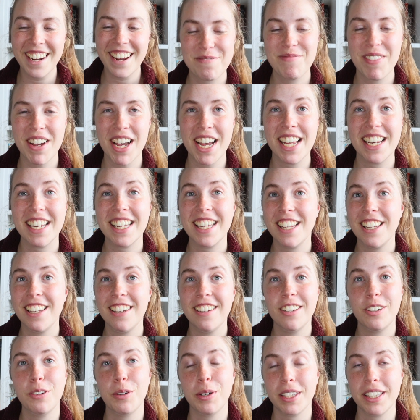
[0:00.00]
But
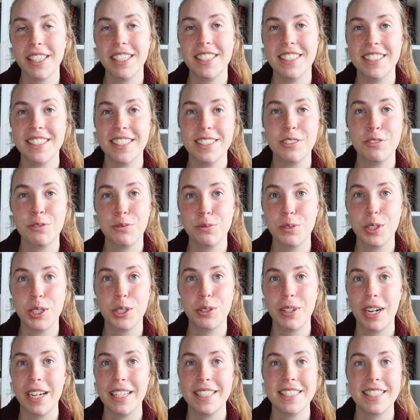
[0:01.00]
he quickly
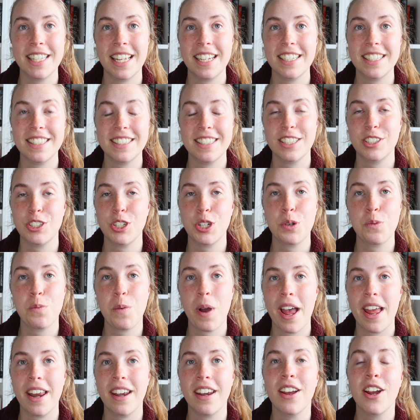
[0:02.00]
regrets that decision
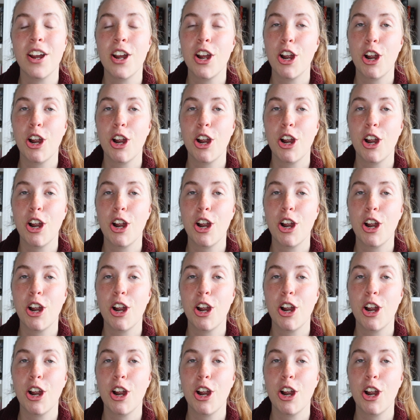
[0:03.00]
when